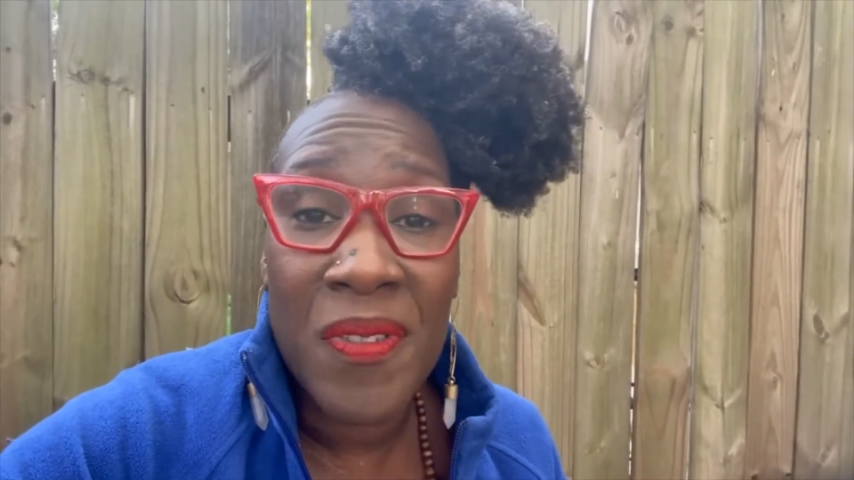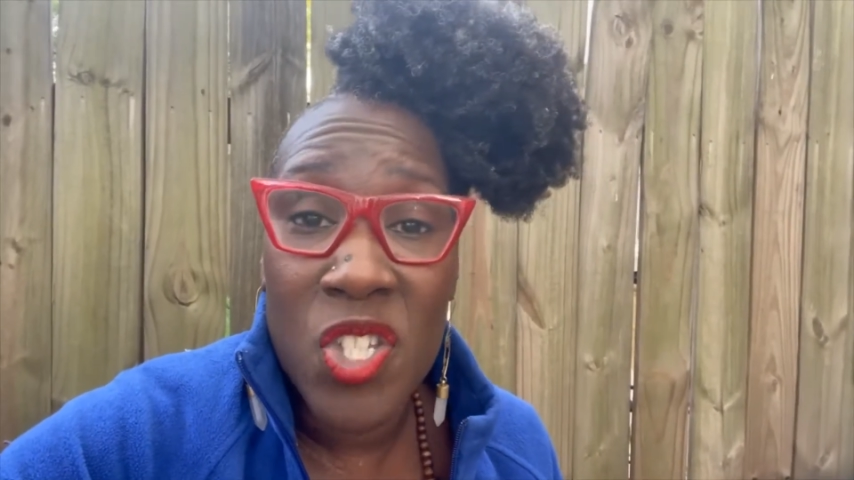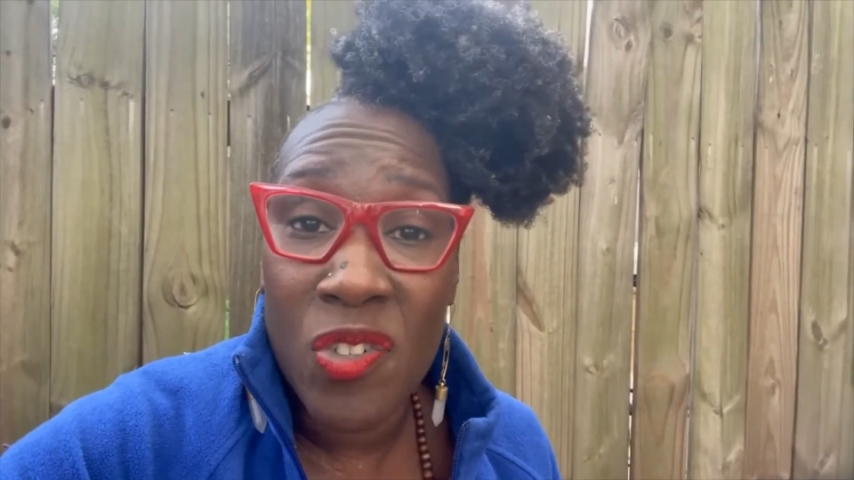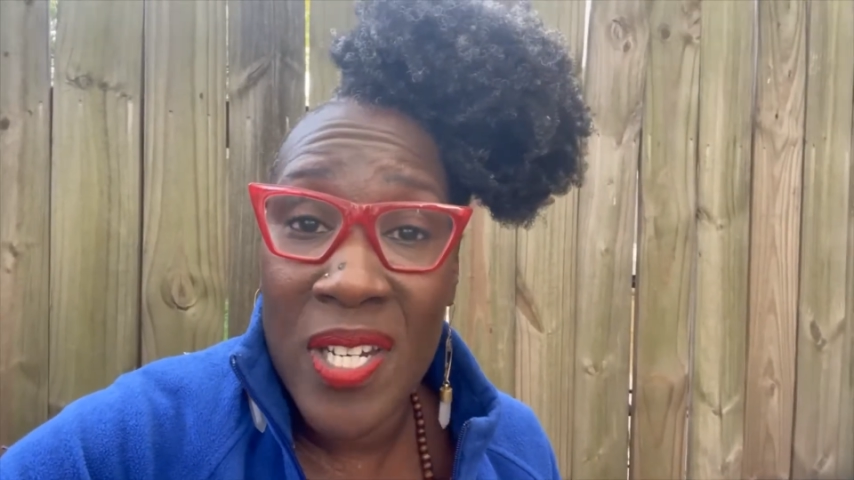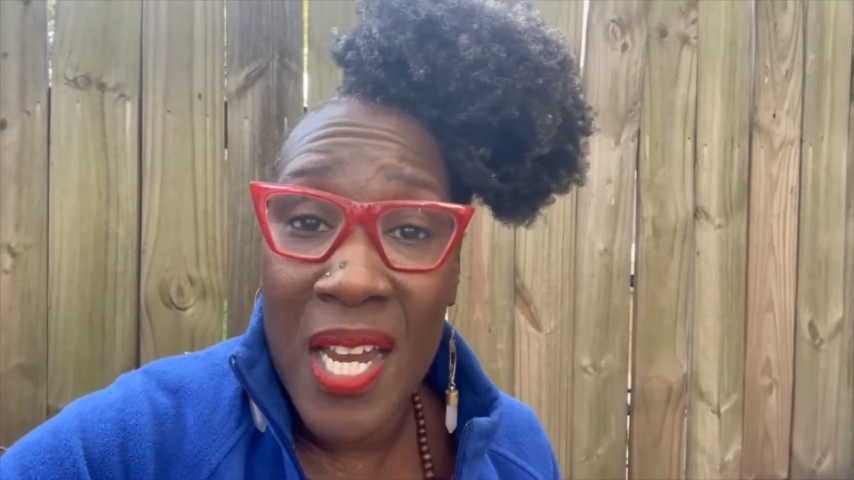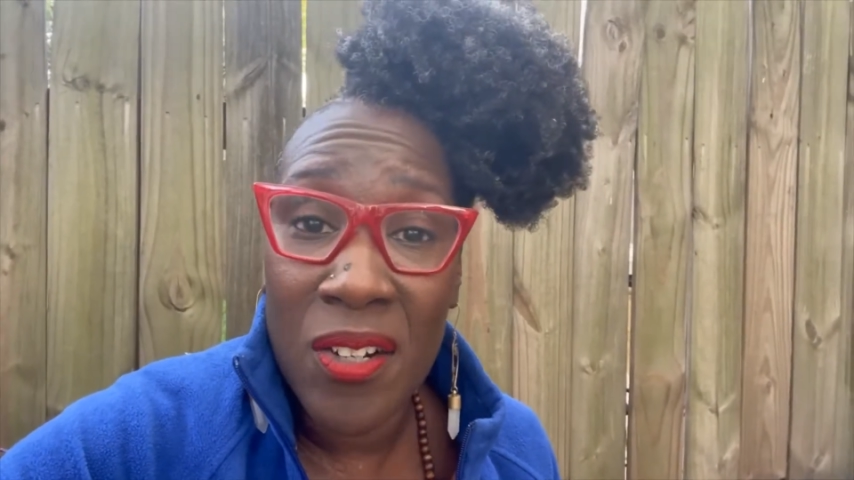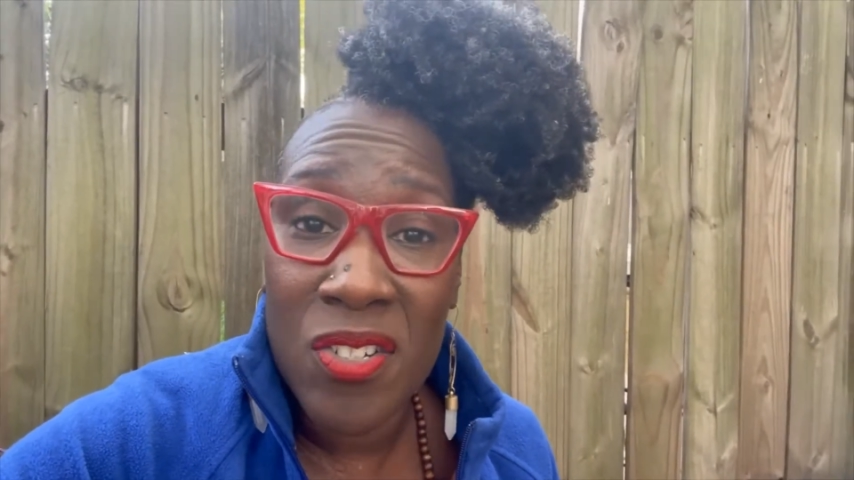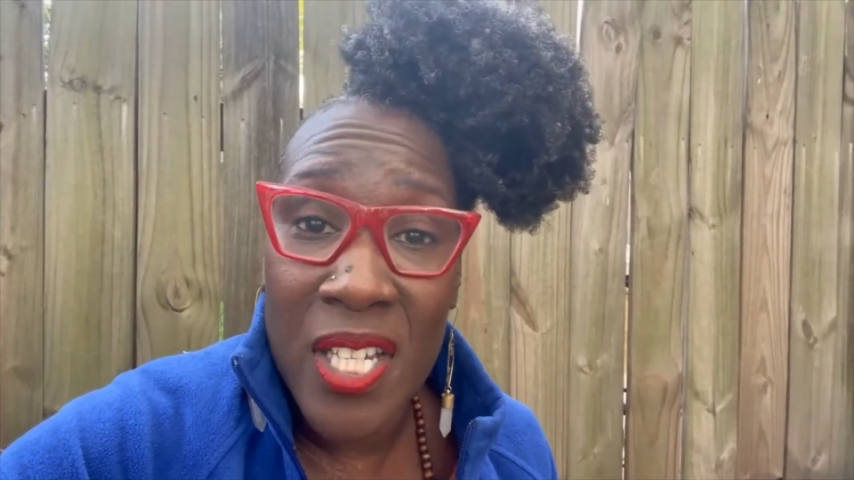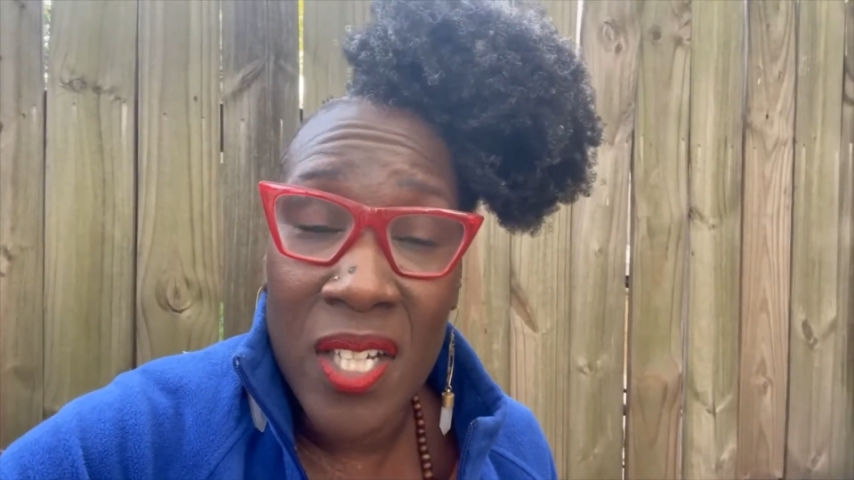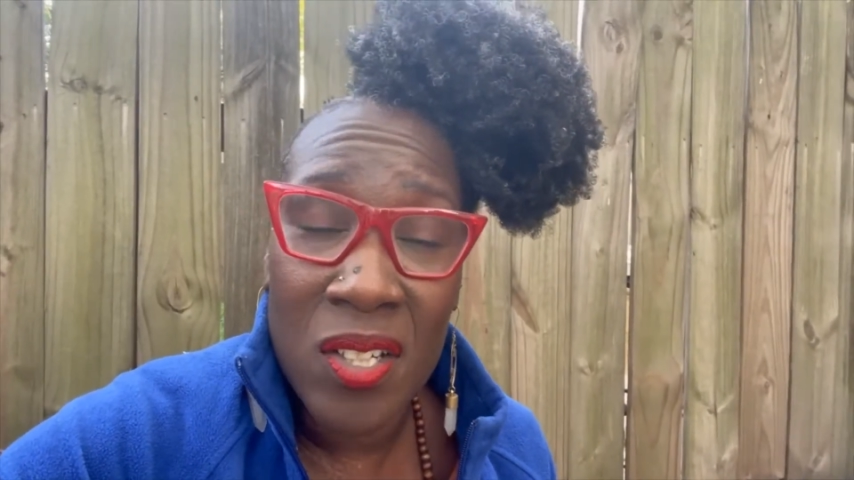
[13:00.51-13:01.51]
of the Screen
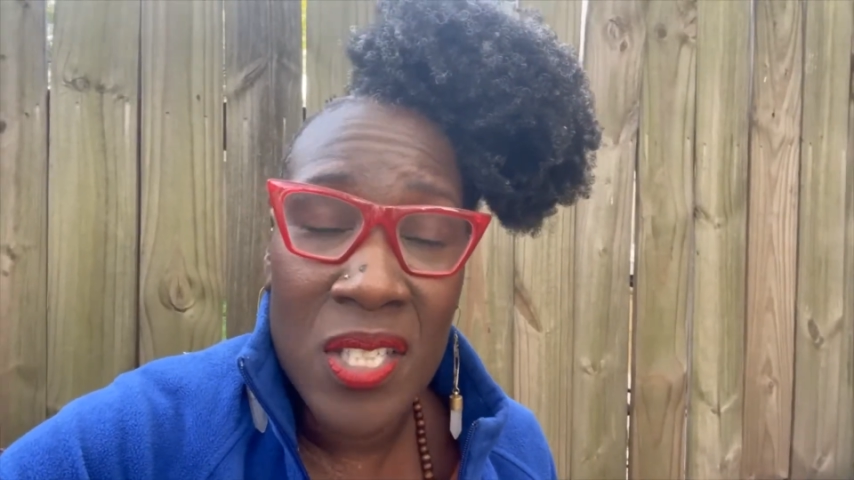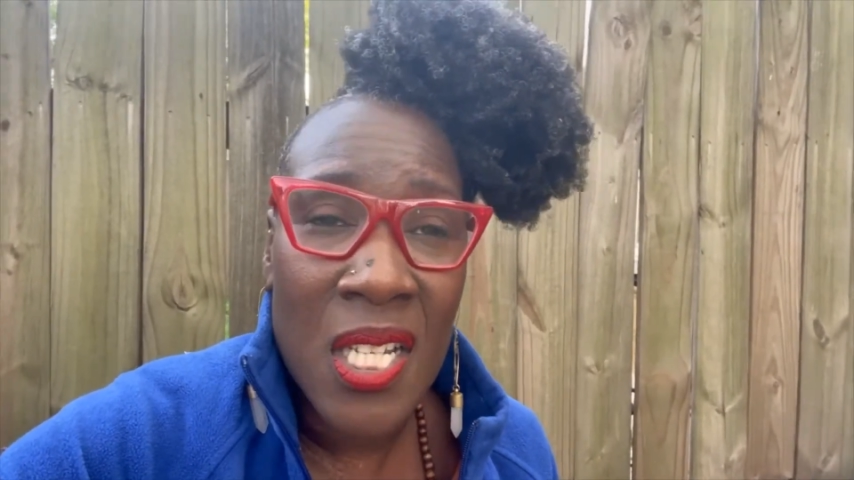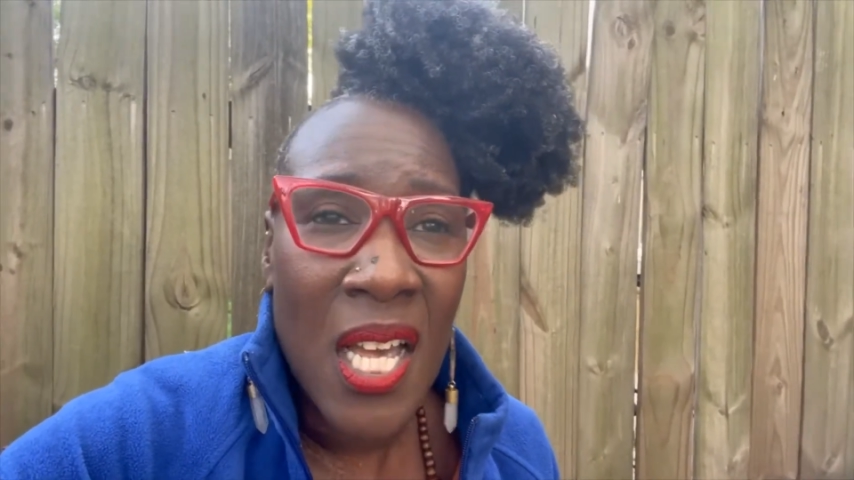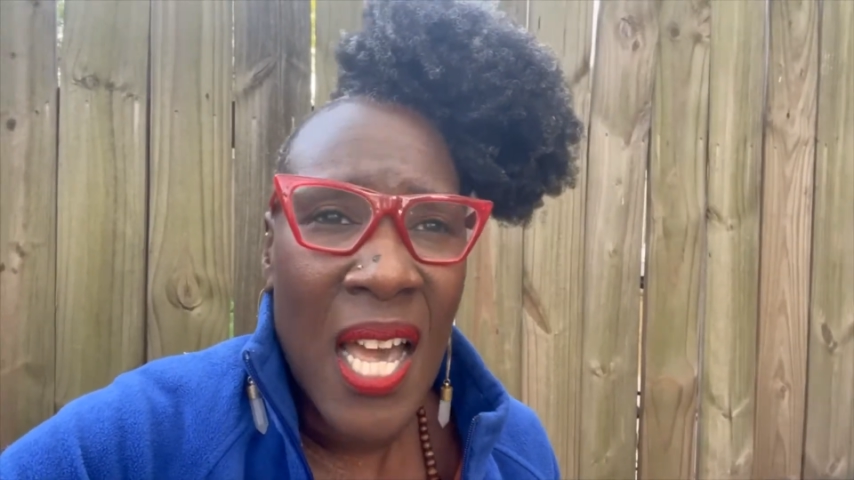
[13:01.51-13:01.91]
Actors Guild,